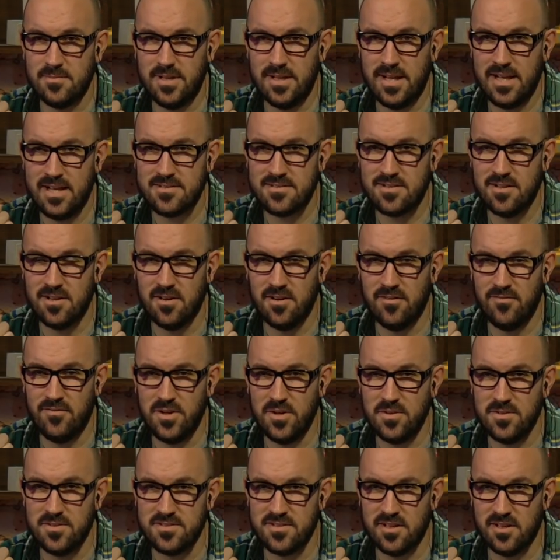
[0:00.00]
I mean, Leicester yeah. are
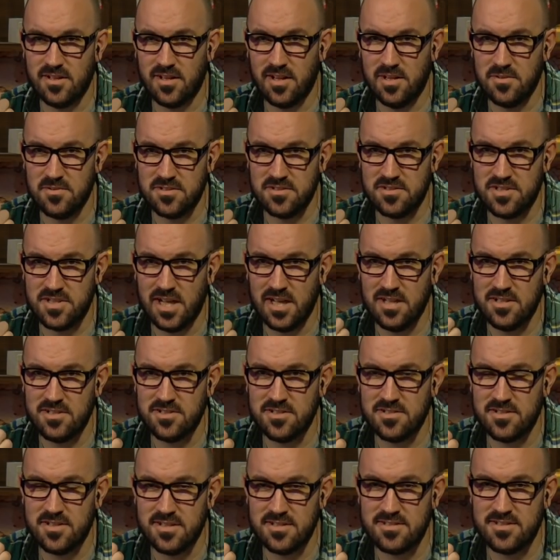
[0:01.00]
viewed as their closest
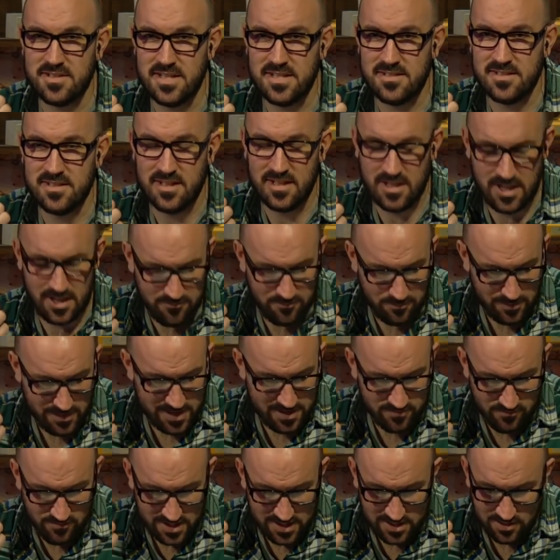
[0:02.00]
challengers this season and have
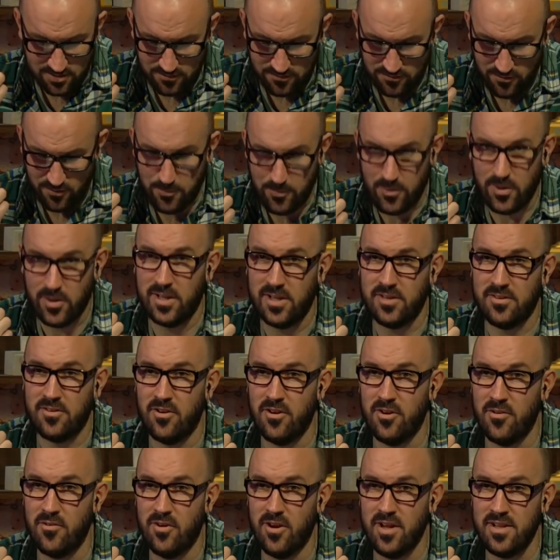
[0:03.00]
played really good football in
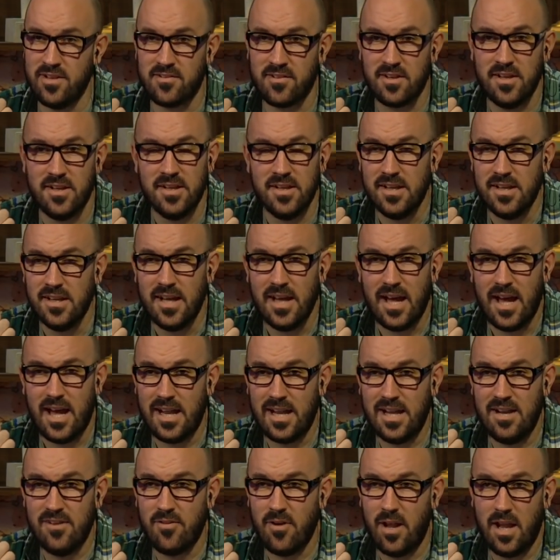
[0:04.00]
their own right. Yeah.
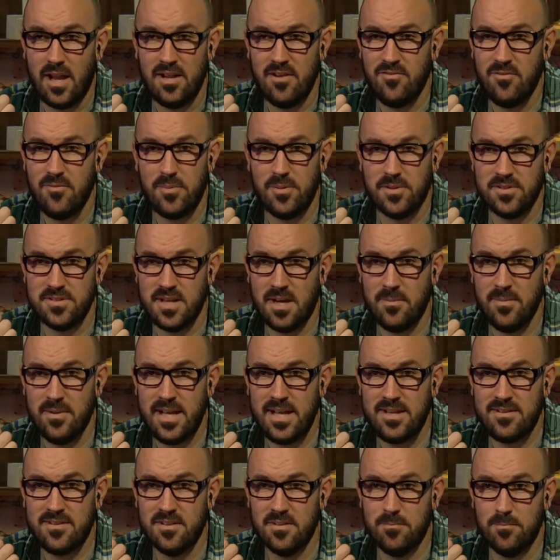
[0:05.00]
And, Liver- and Liverpool
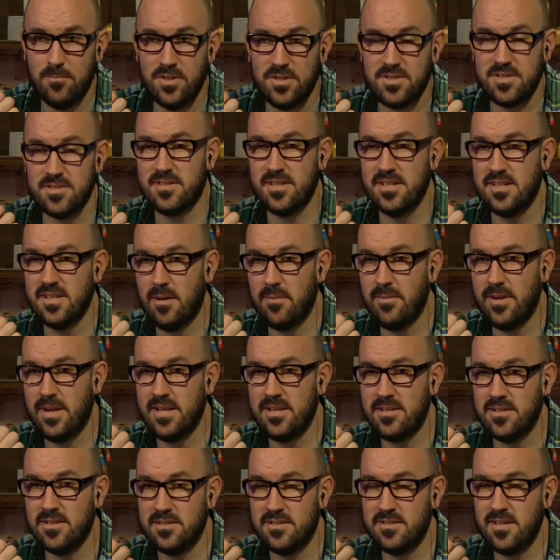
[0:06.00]
dominated them, much as they
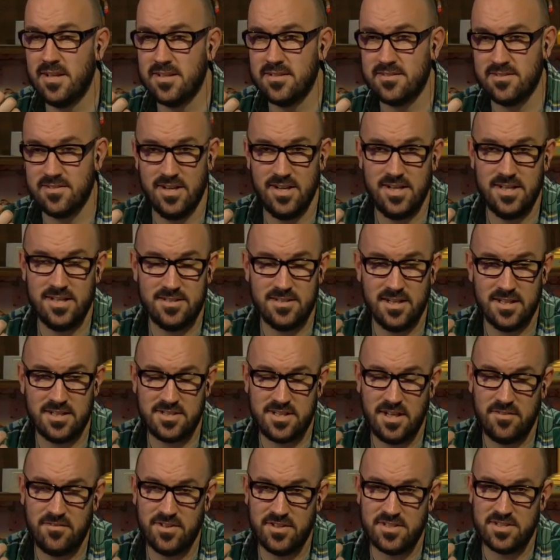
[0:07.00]
dominated sides like
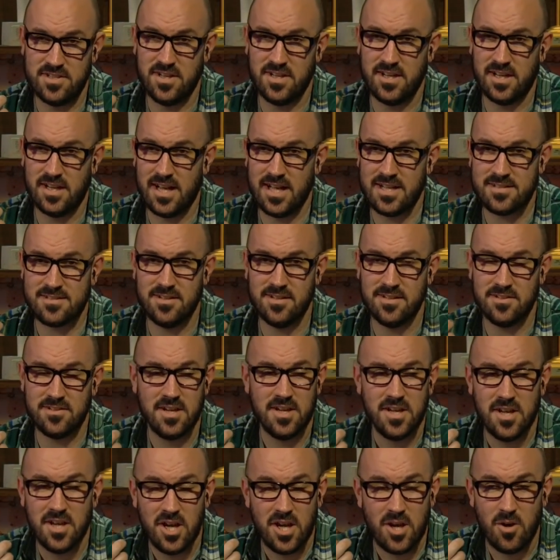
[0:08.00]
Sheffield United last night,
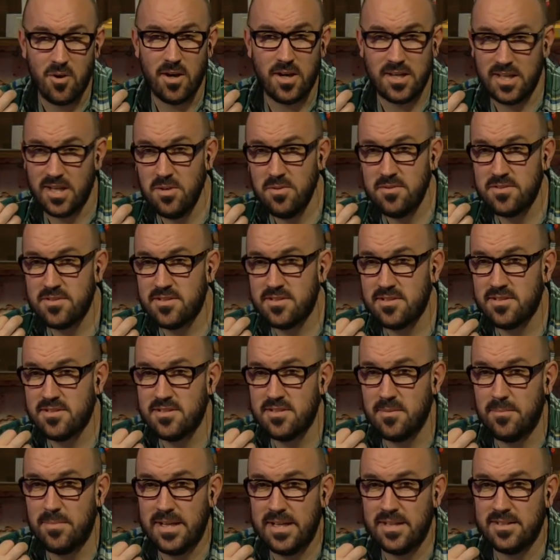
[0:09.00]
who aren't used
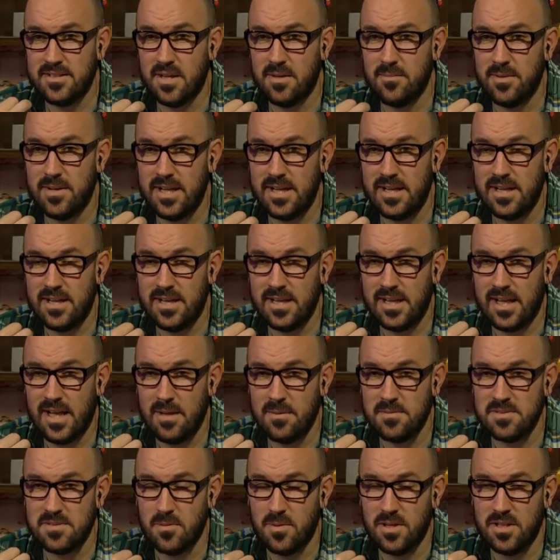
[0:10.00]
to being dominated in
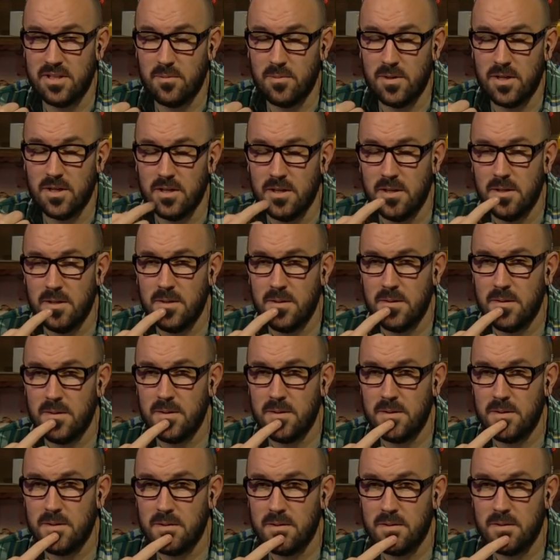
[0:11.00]
games the way they were. Oh,
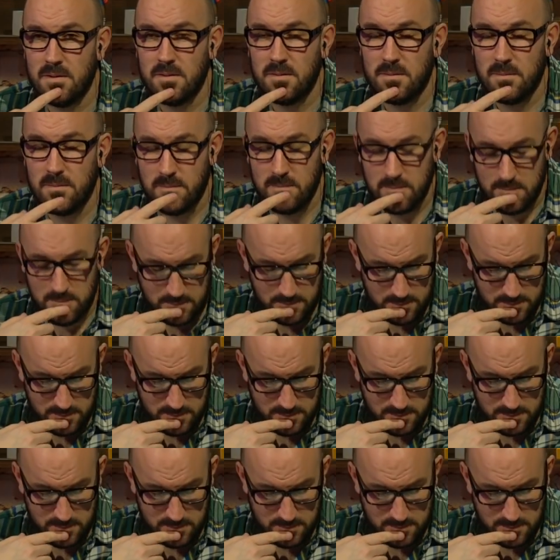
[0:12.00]
they, they will totally.